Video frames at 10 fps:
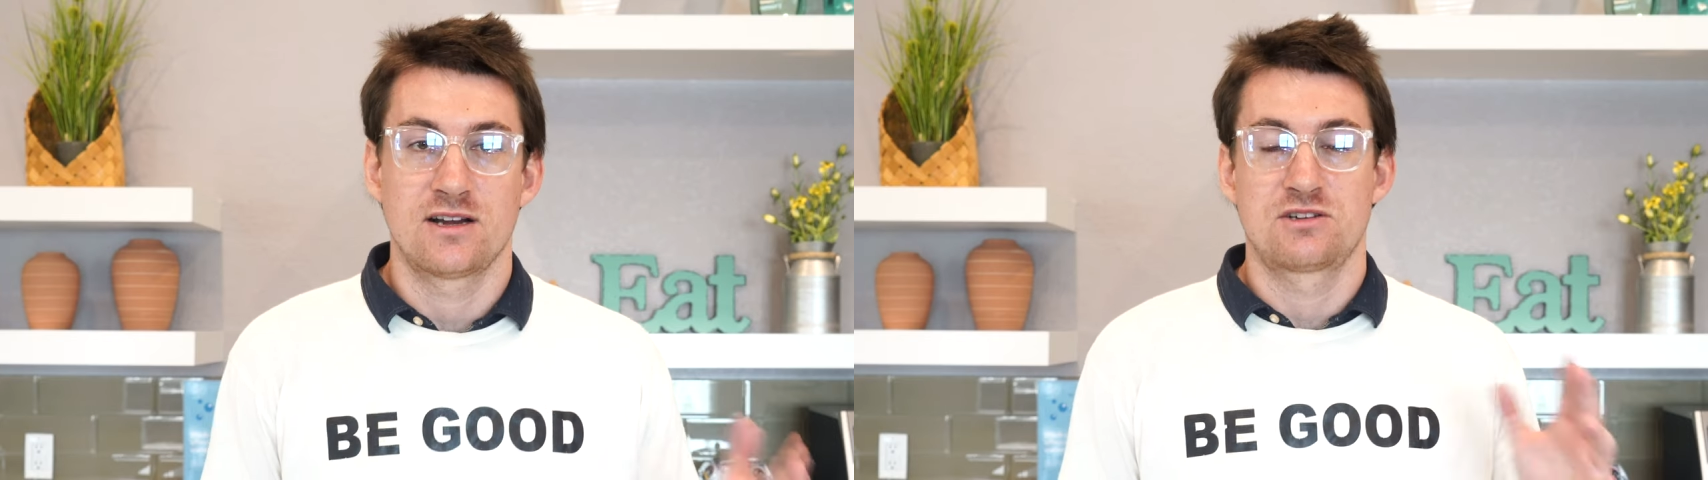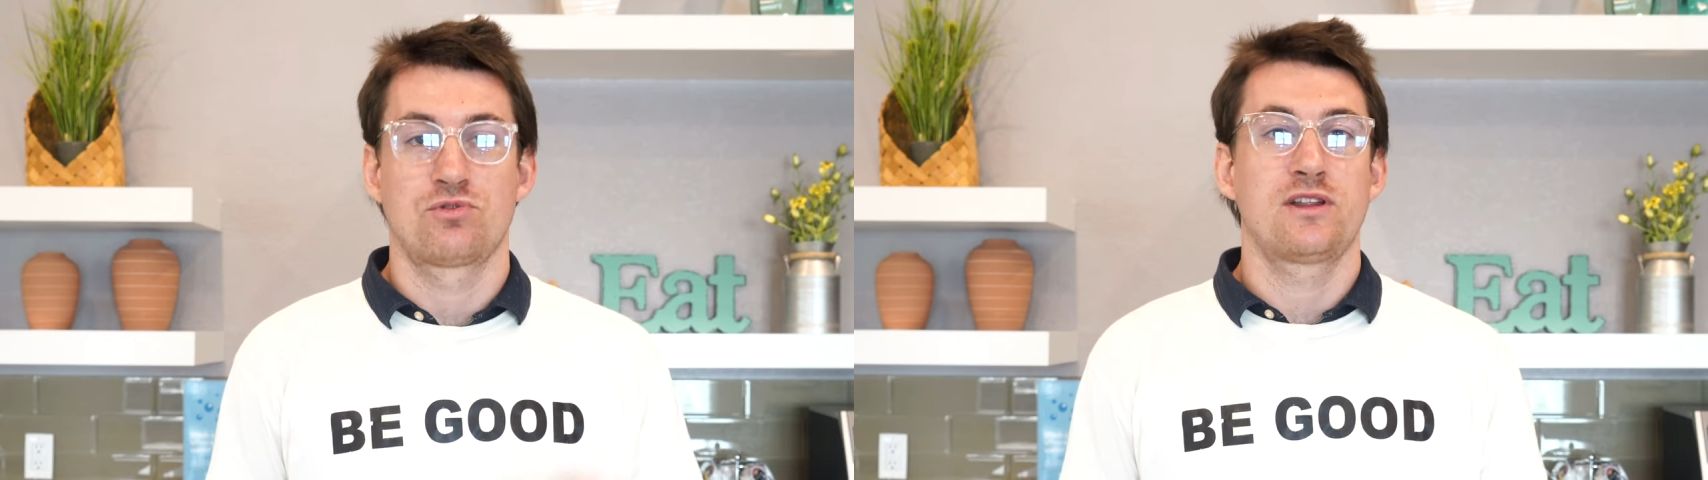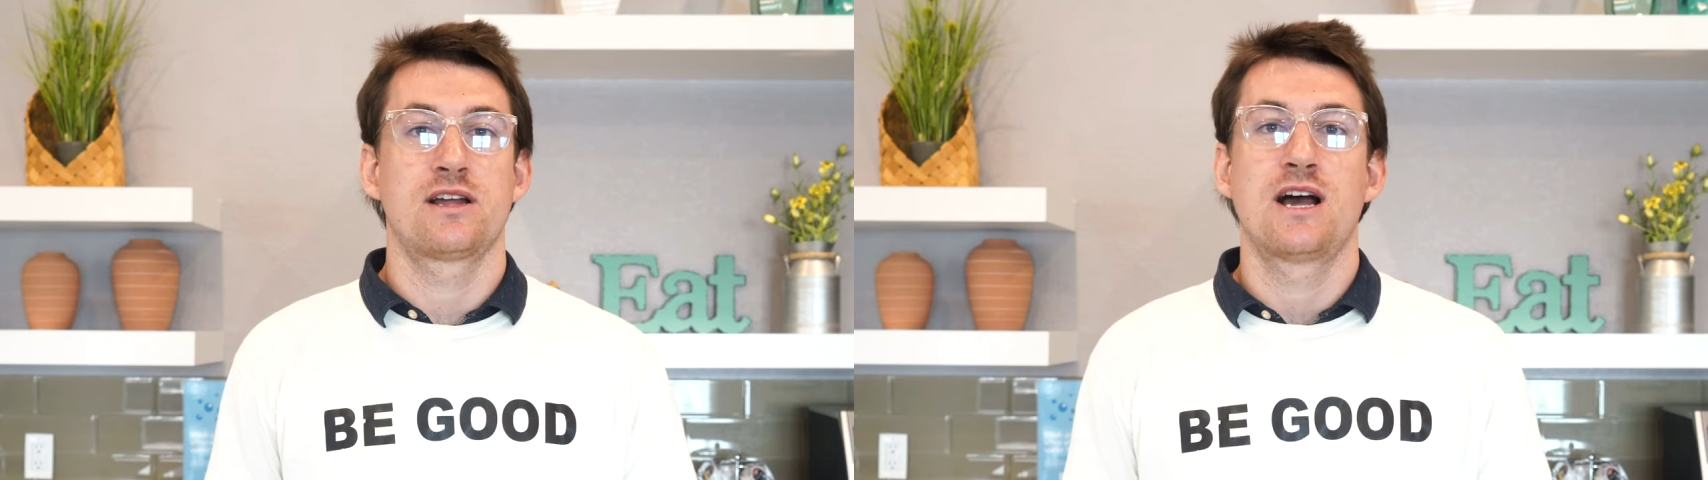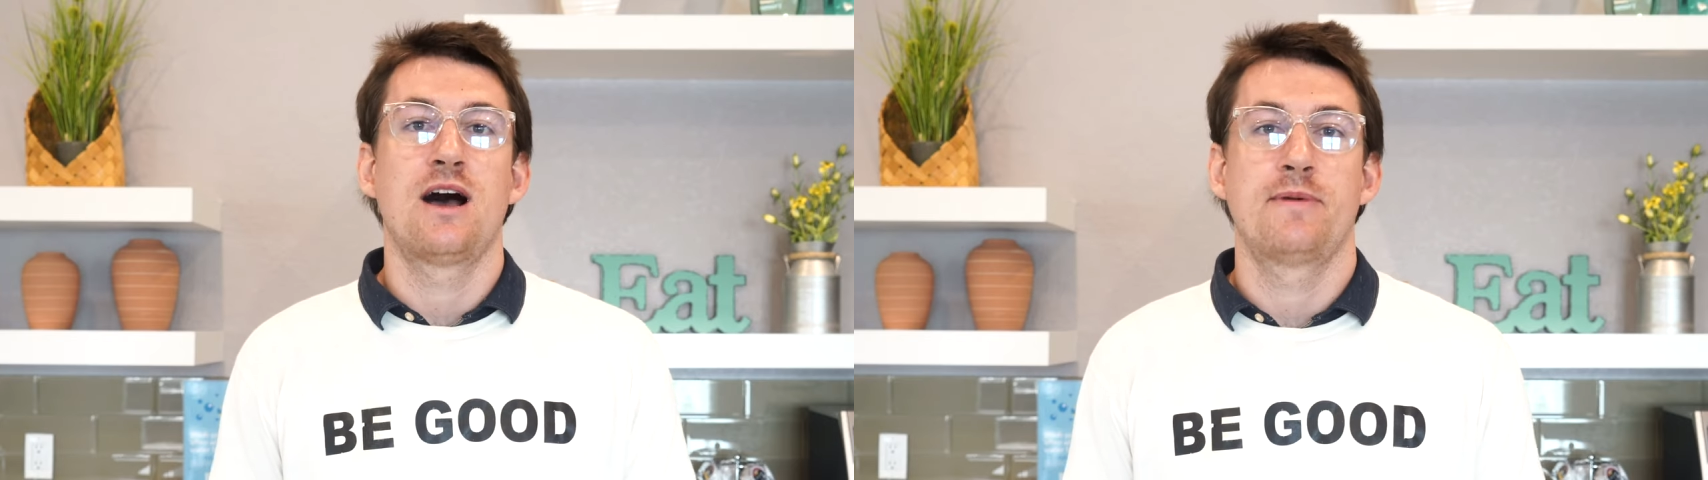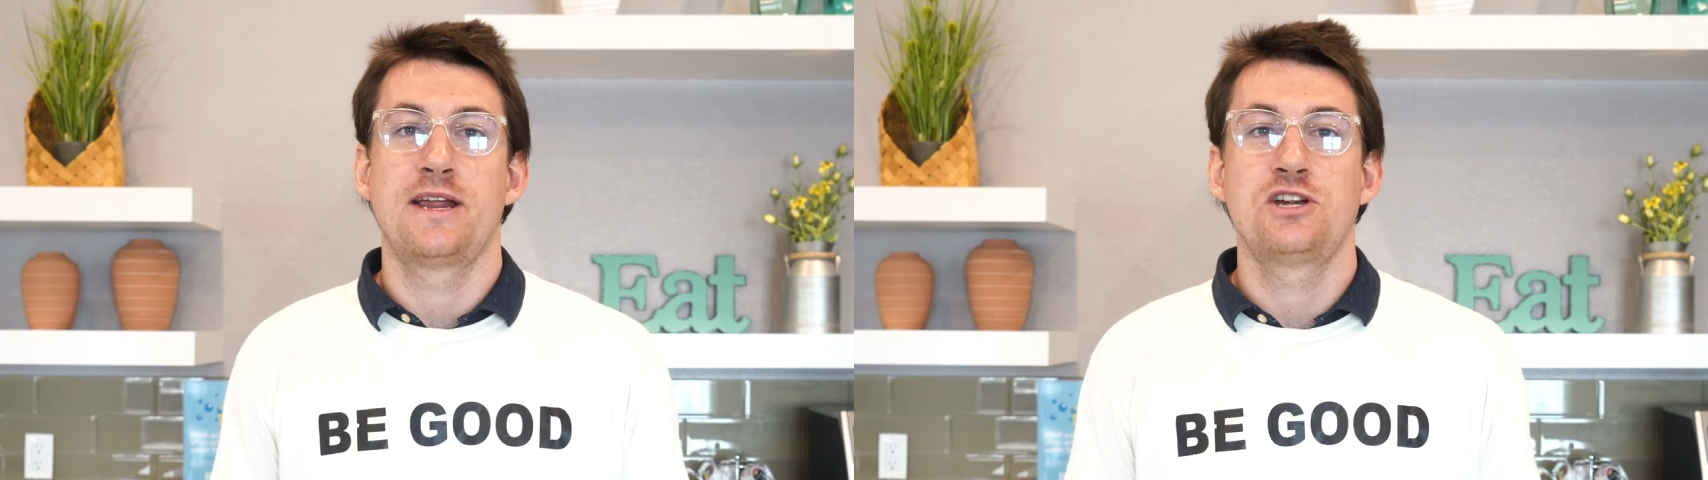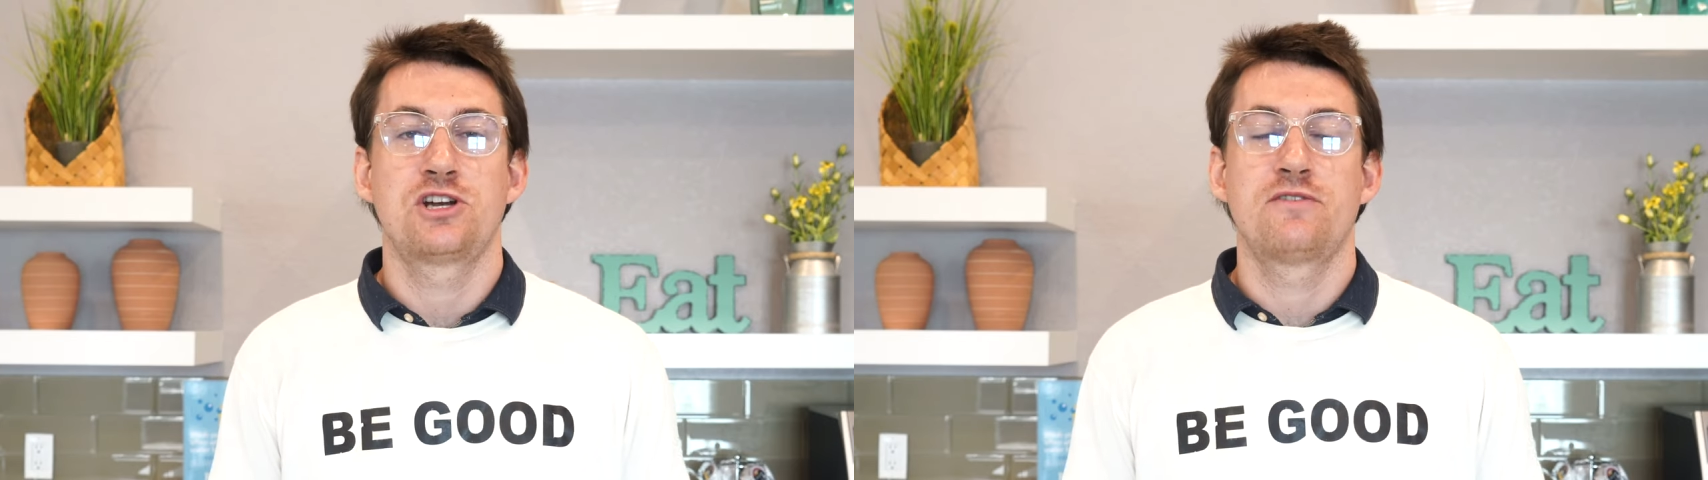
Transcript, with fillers: It's really a combination